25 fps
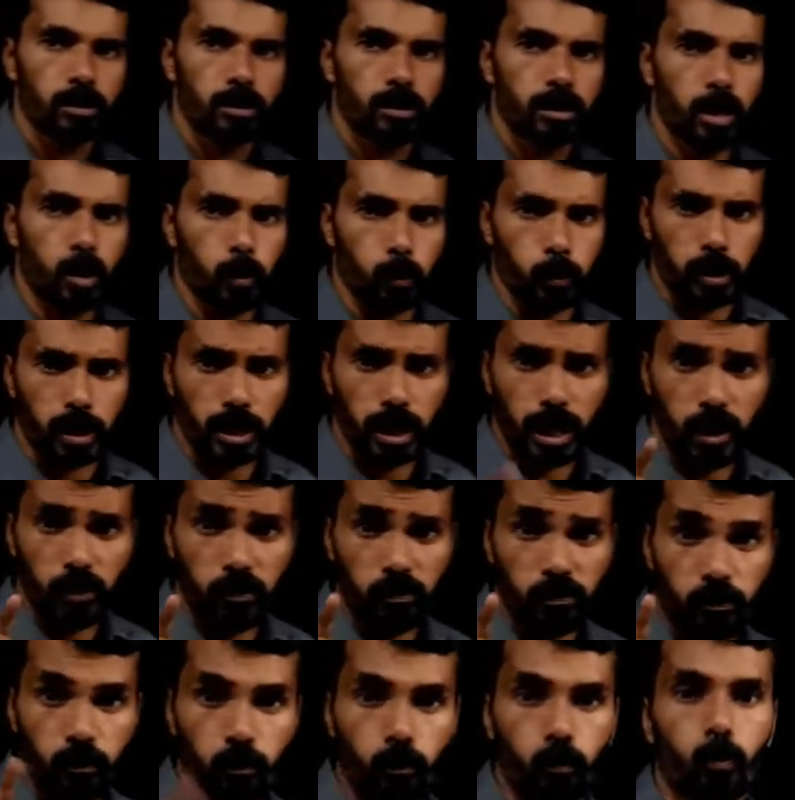Now,
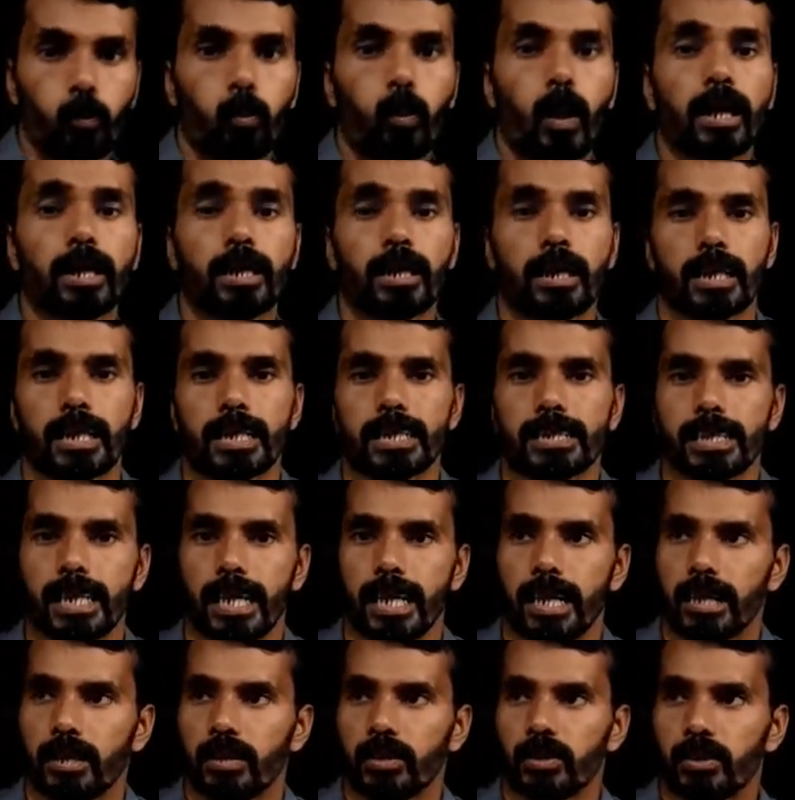if 1 is
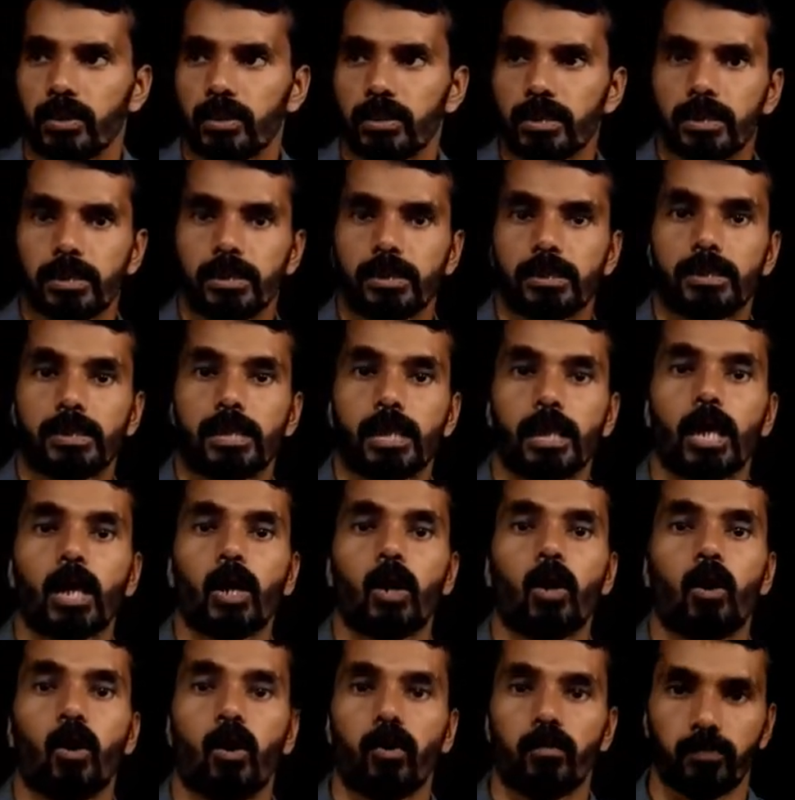a
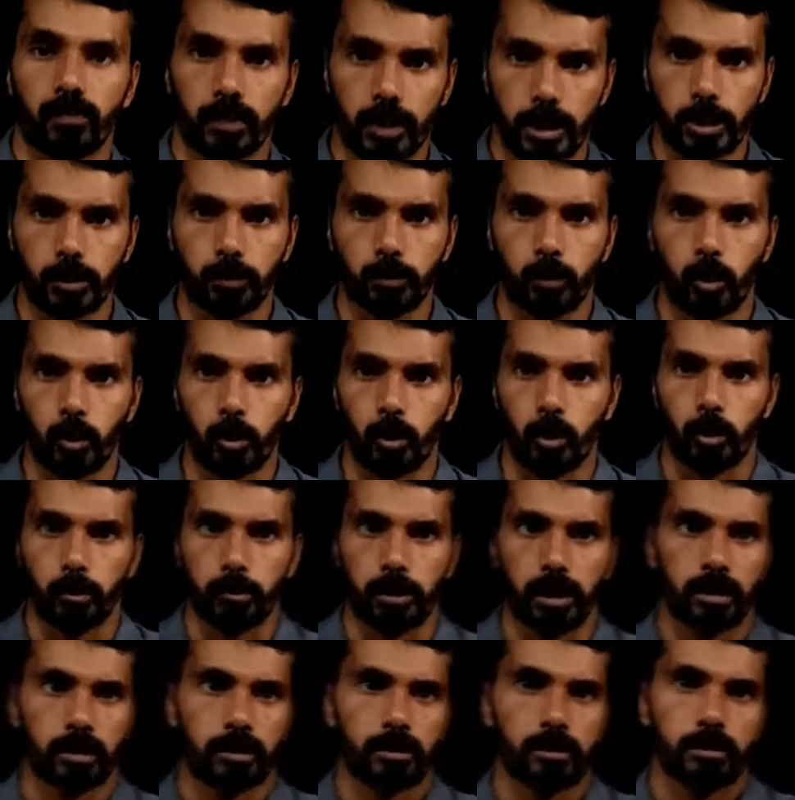zero of this
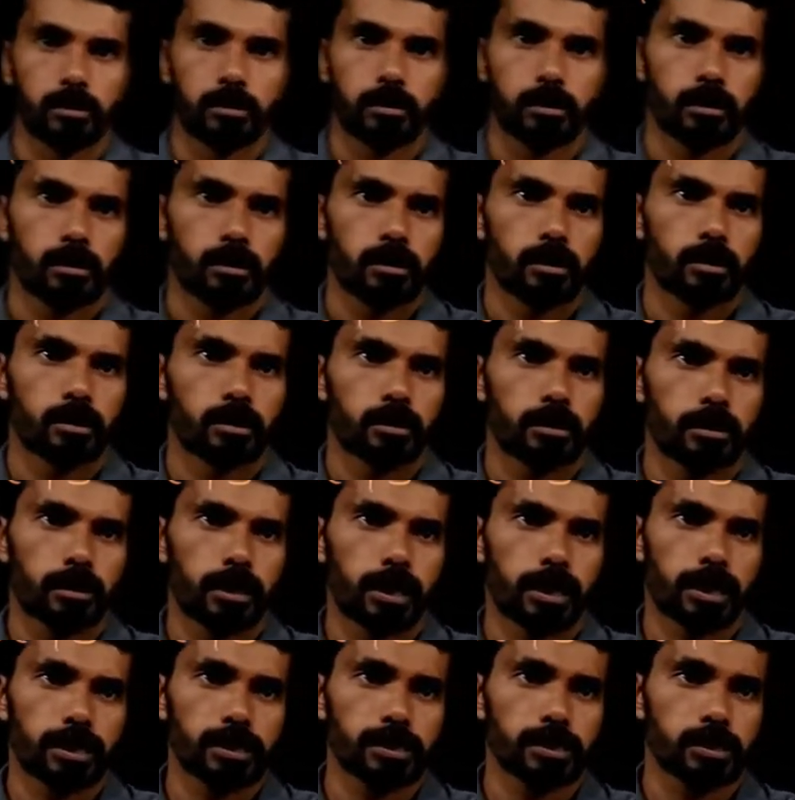polynomial,
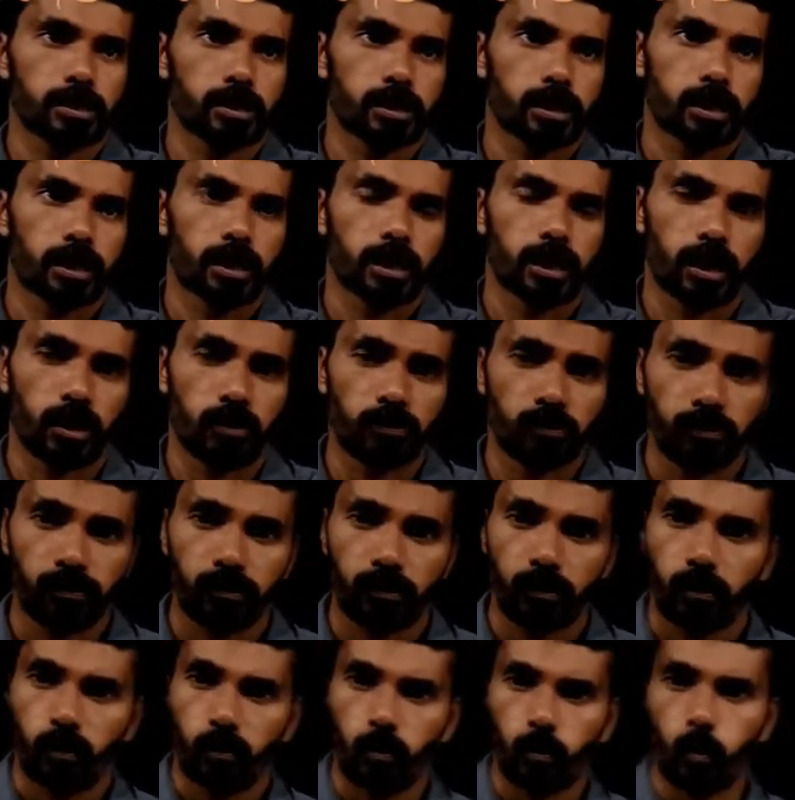that is, if
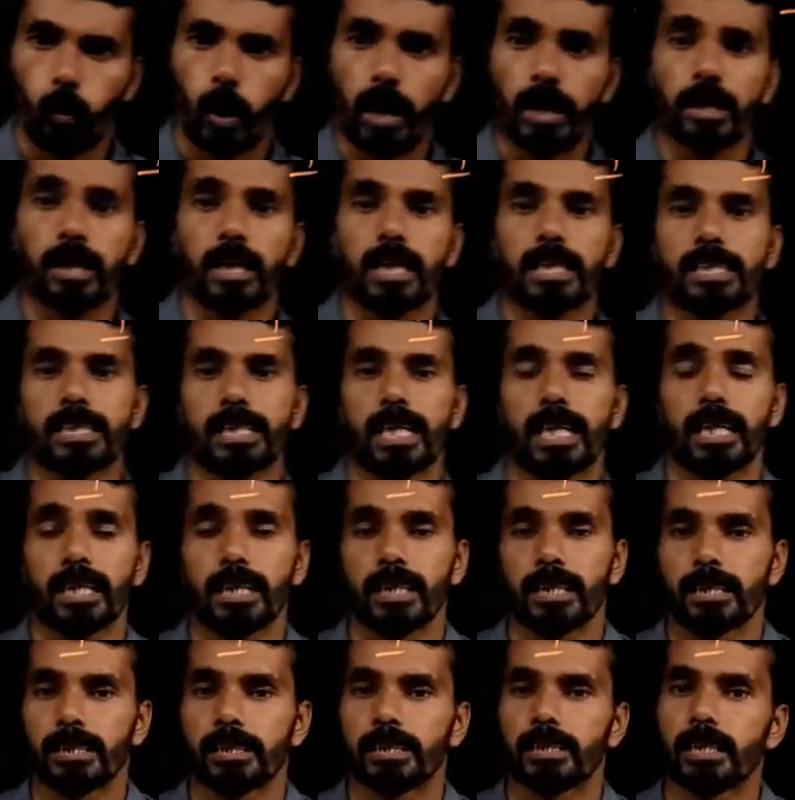1 is
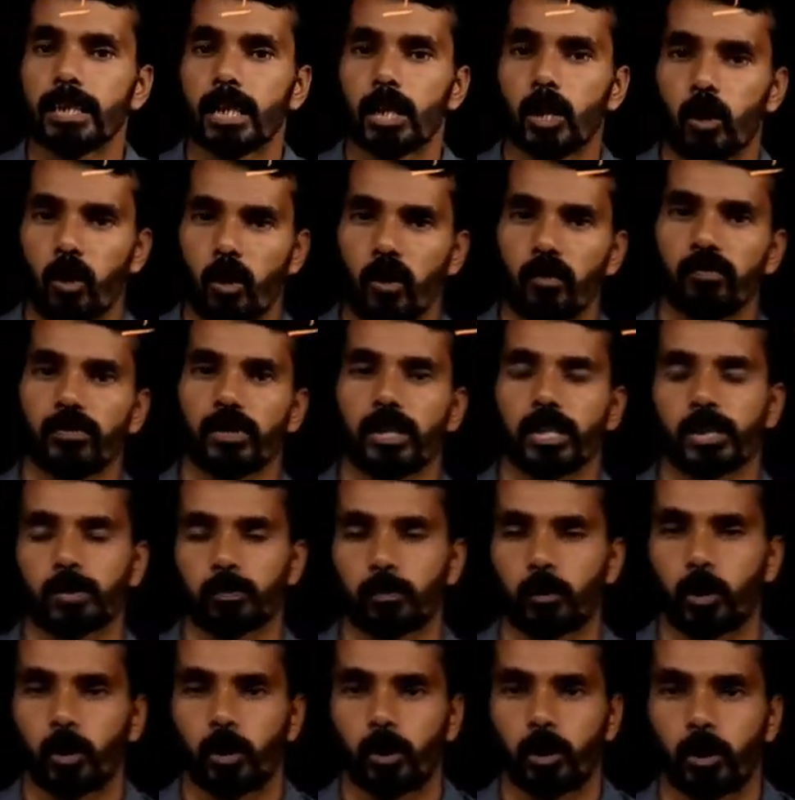a zero of this
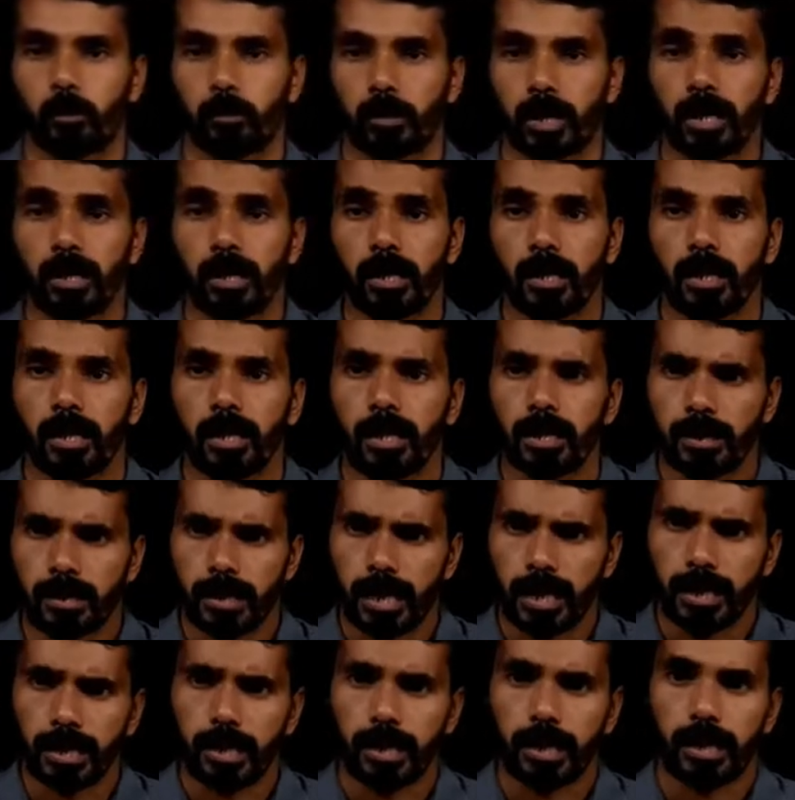polynomial,
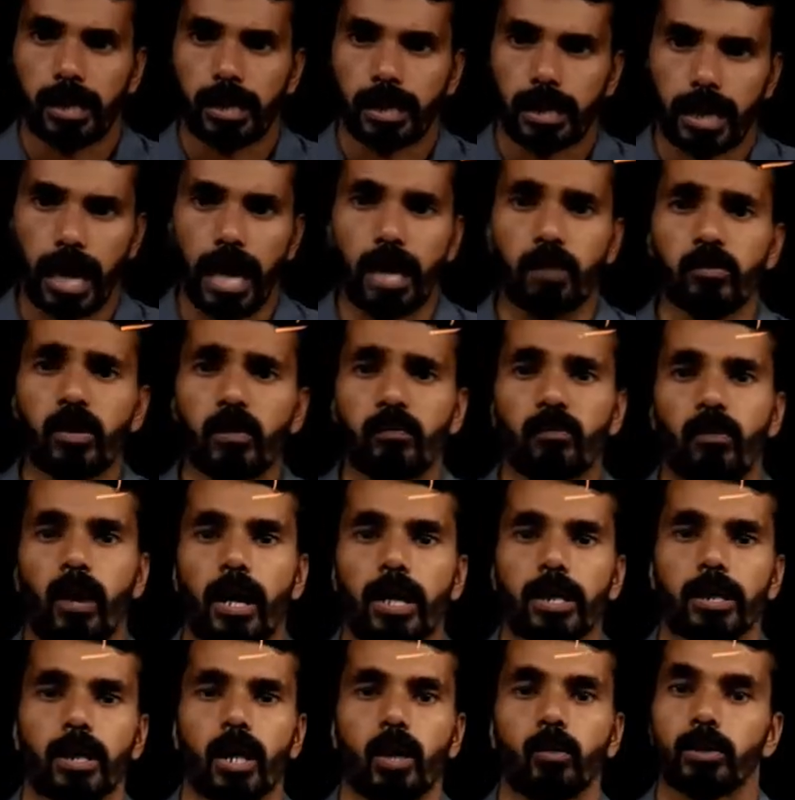then can we
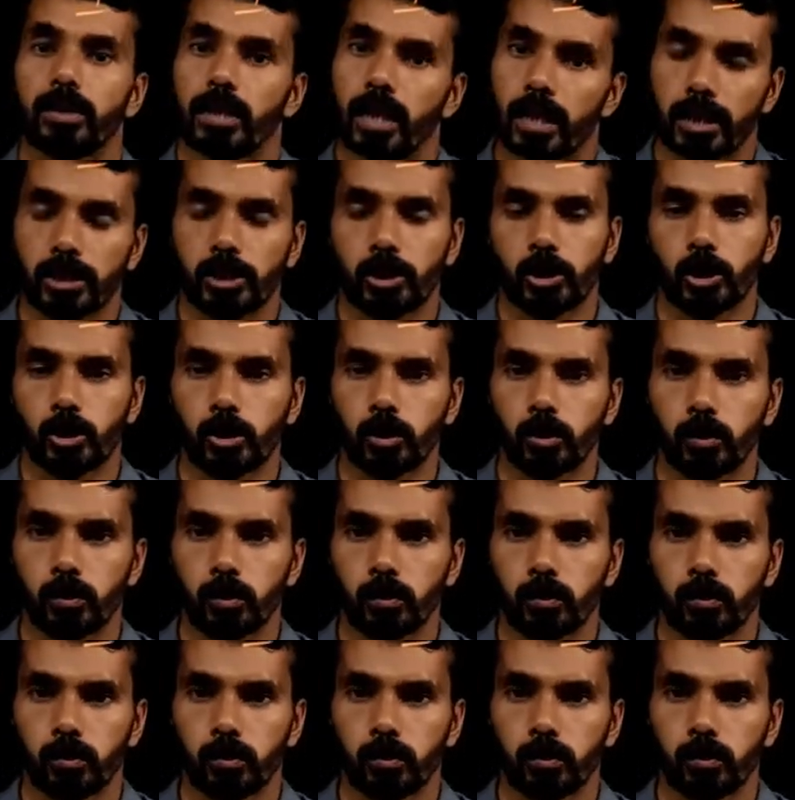find out the rest two?